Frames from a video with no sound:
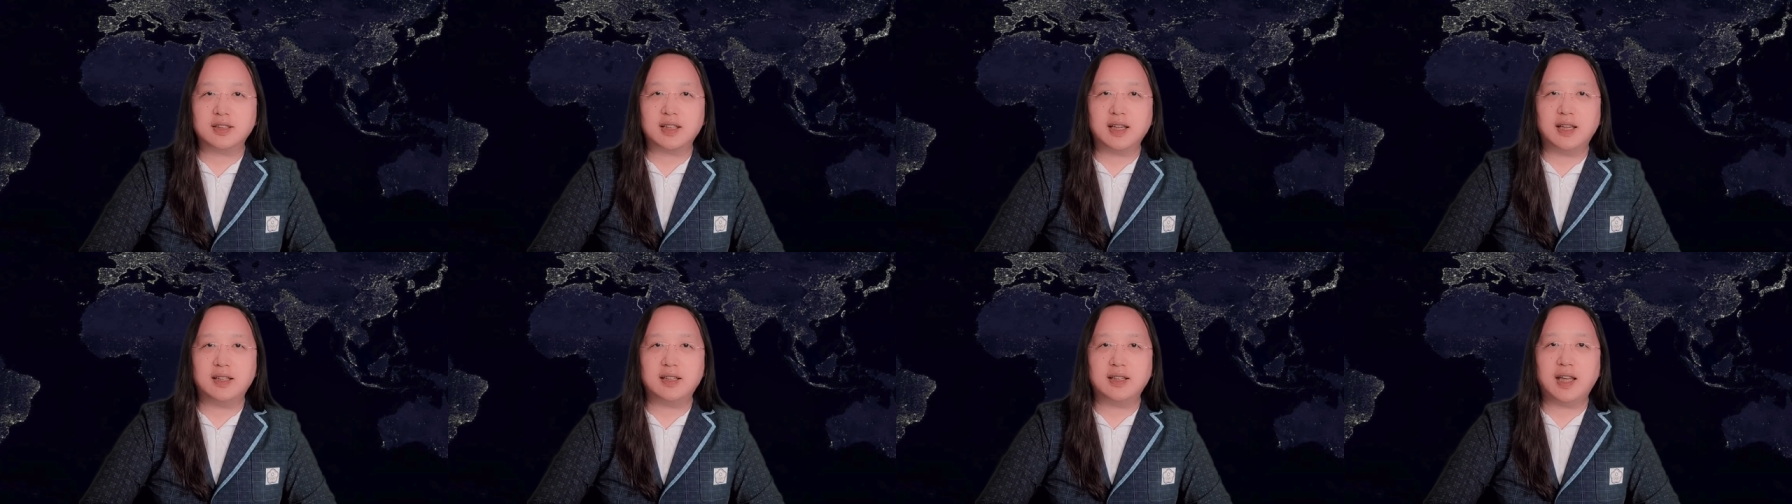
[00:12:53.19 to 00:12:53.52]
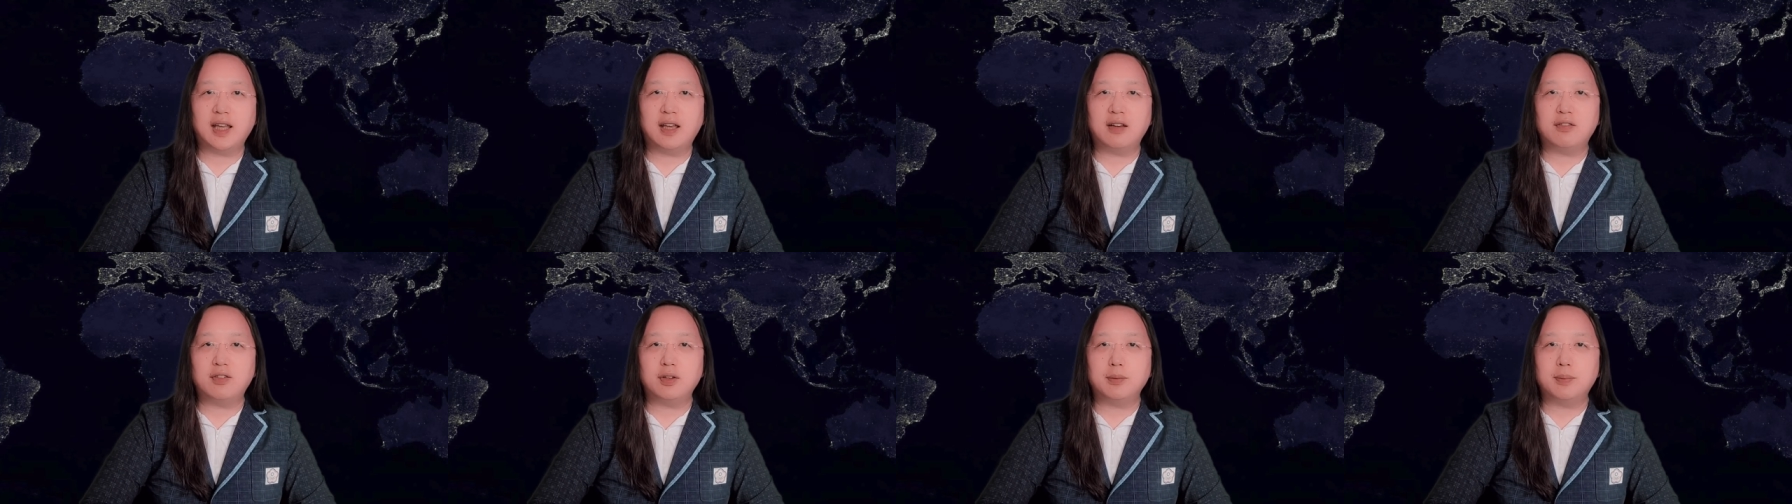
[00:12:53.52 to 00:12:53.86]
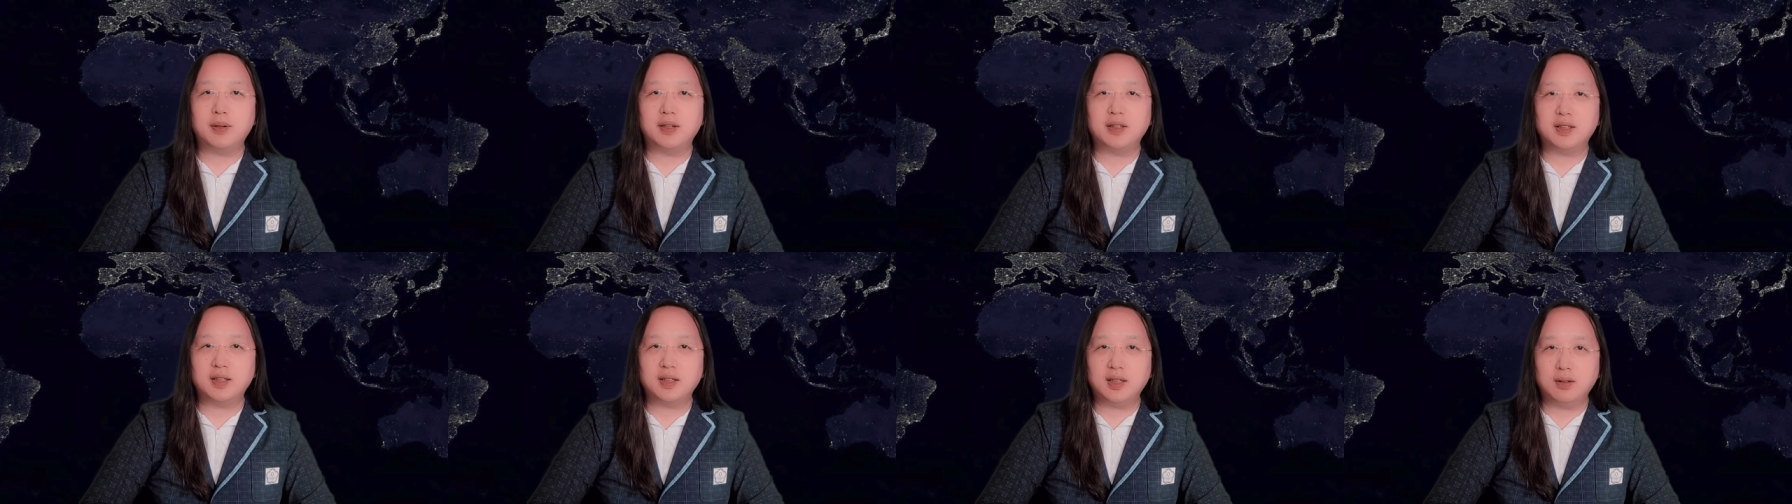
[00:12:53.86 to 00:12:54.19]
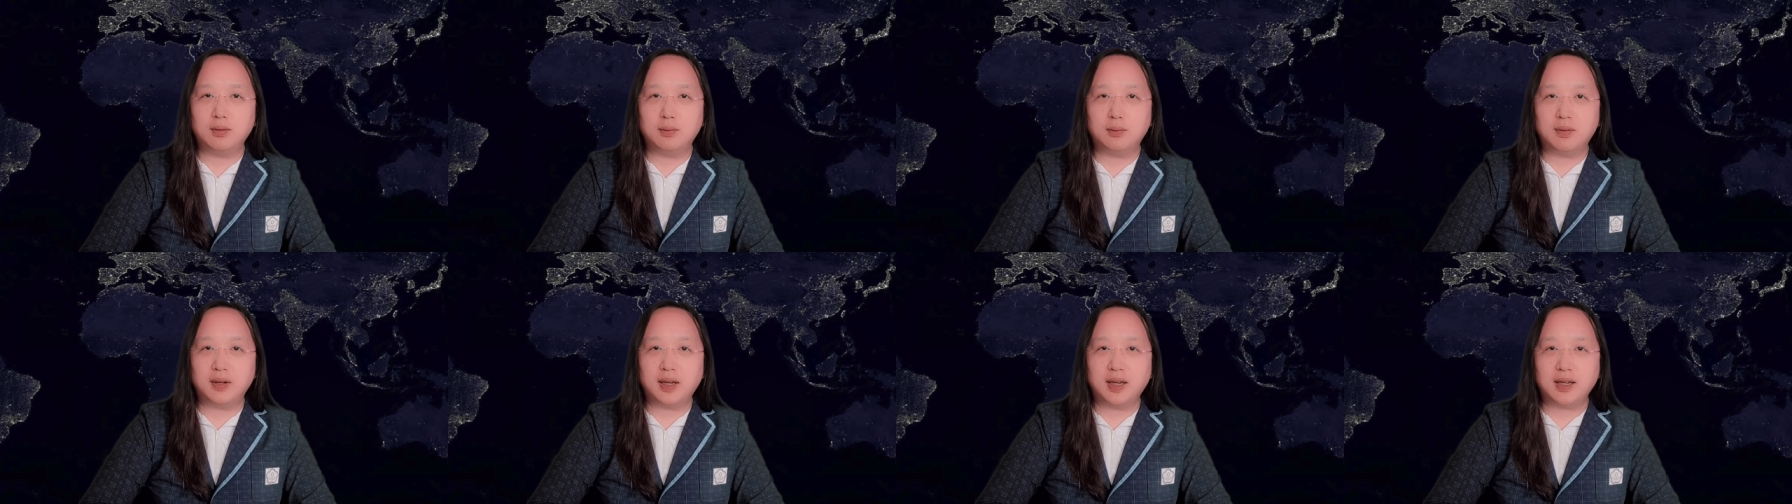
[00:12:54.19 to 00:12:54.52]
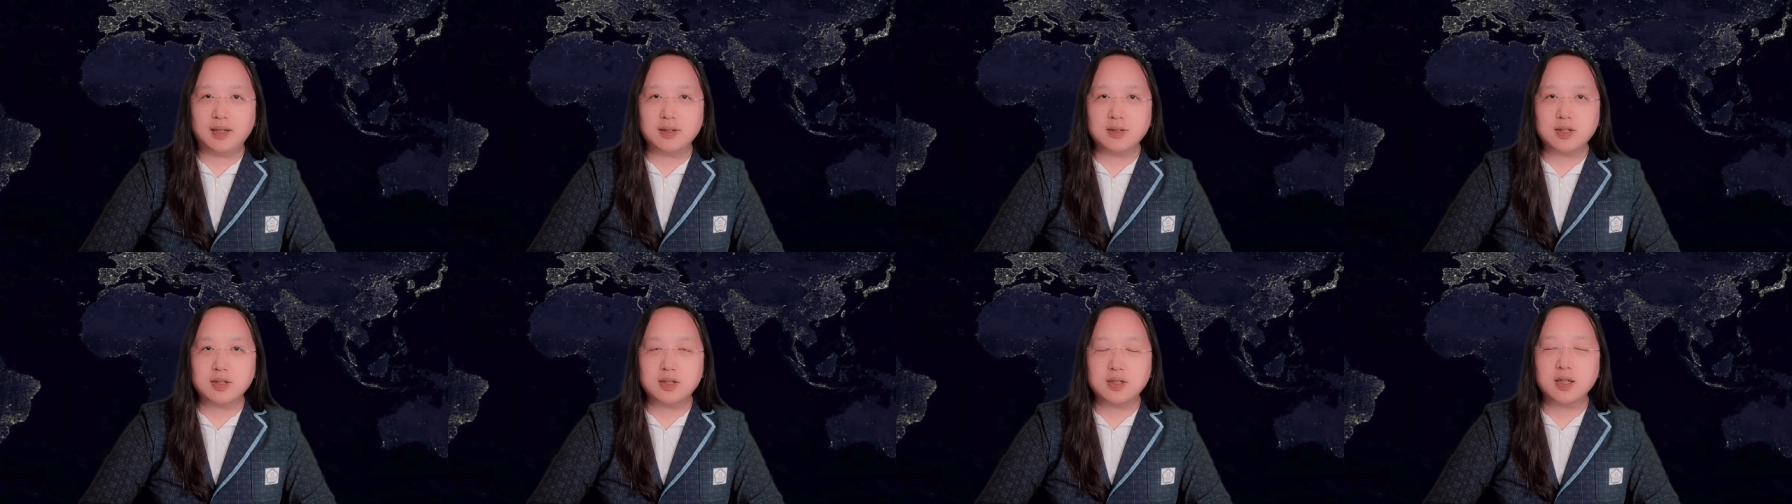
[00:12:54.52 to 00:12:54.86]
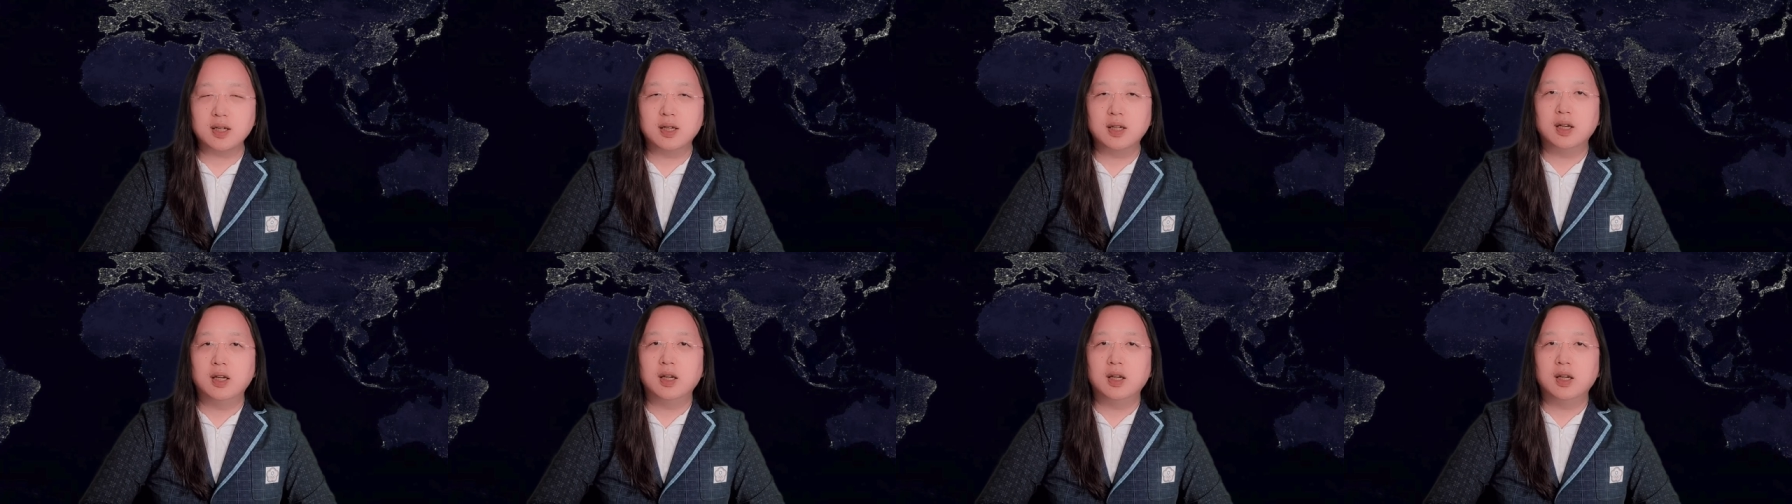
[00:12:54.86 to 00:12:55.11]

get everybody enraged